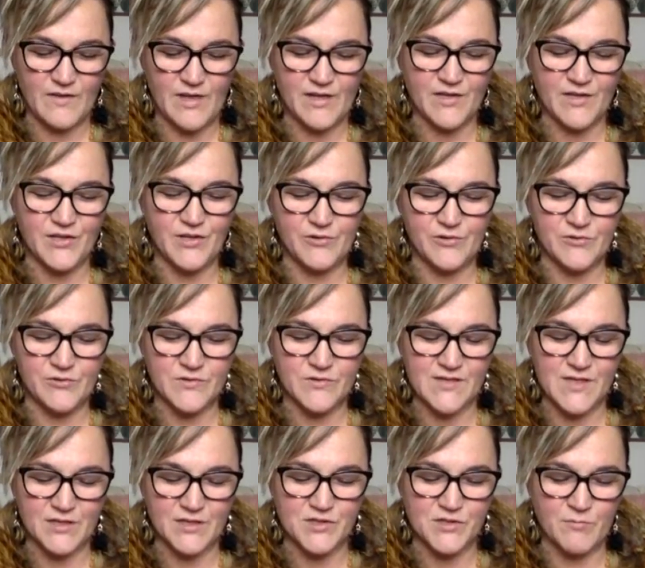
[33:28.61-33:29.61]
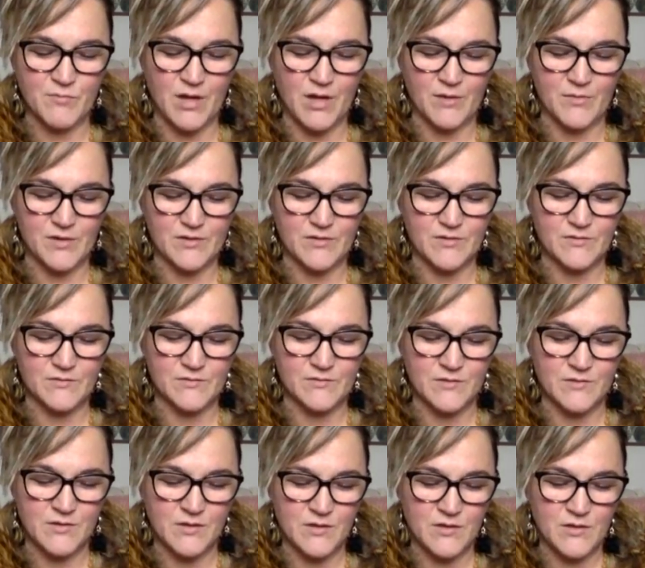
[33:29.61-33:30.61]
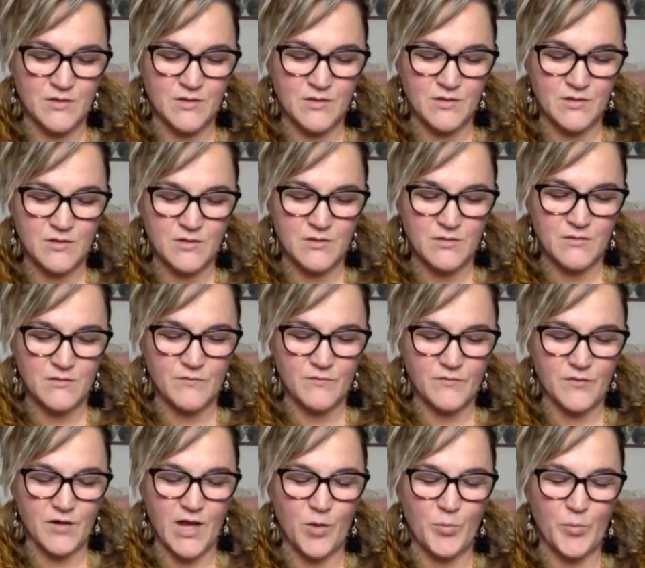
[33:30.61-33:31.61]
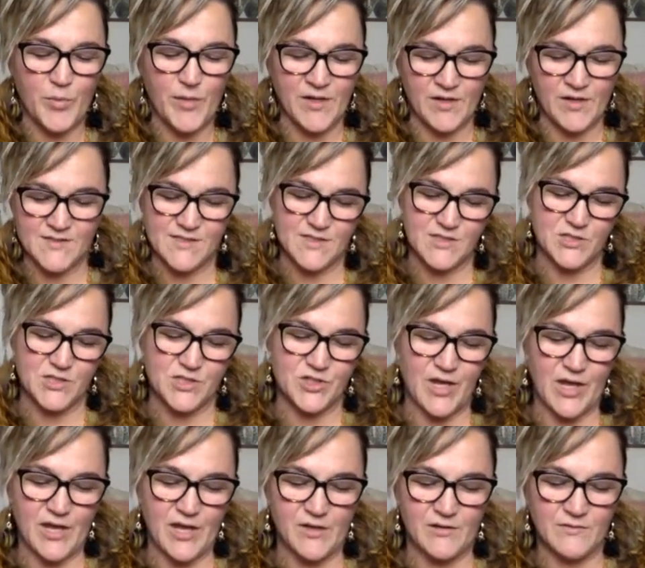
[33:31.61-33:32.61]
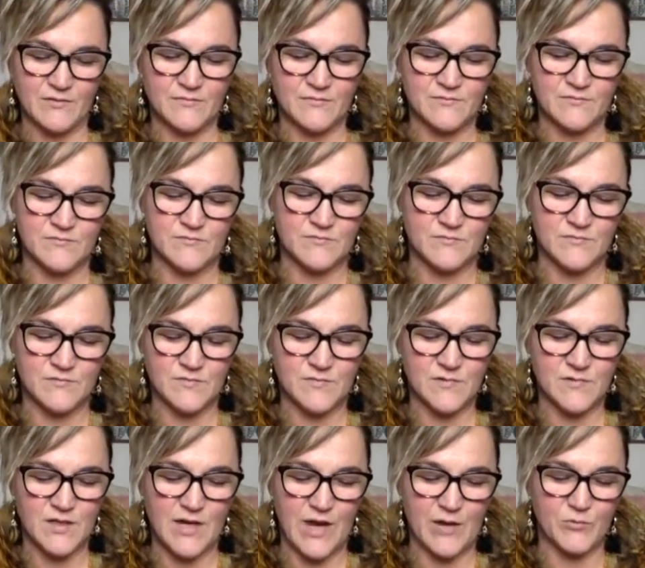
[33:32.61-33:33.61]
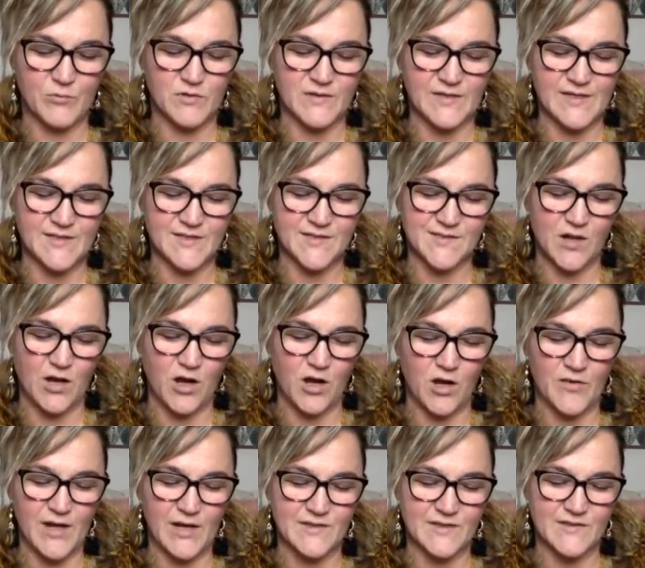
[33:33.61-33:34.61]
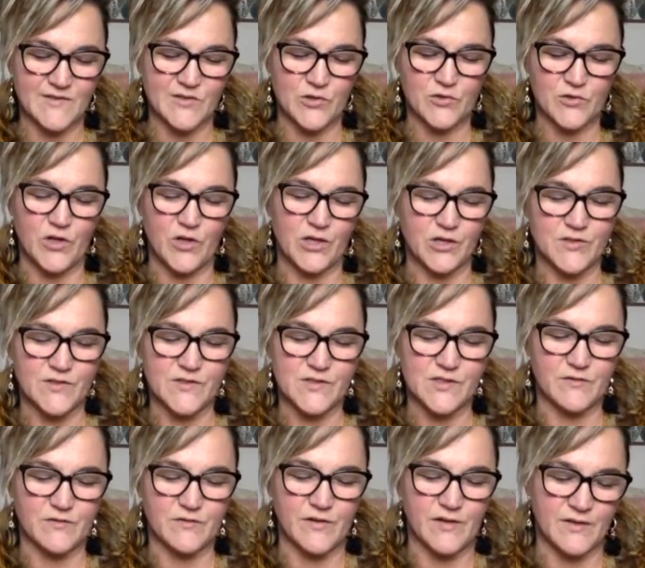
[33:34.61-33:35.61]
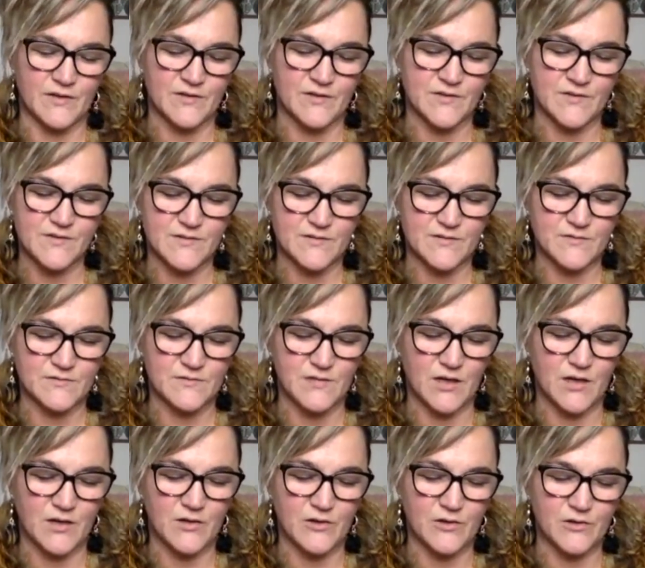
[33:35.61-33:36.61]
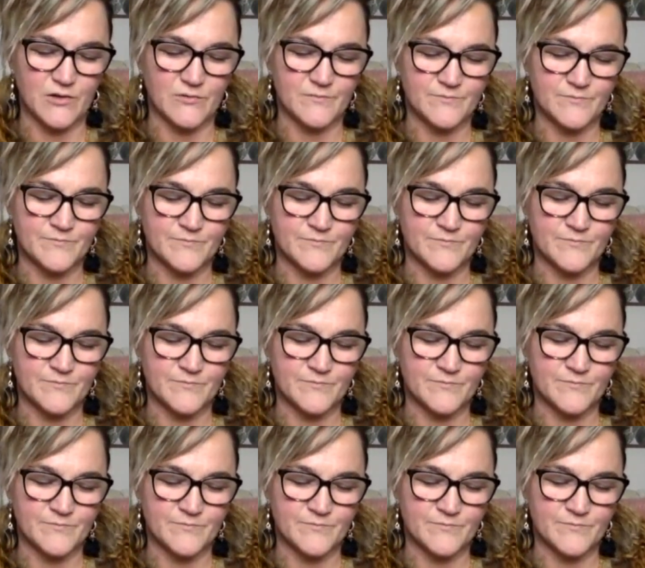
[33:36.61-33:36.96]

Thank you, Sachamama, for helping us to shed and release all that is no longer serving us. Aho.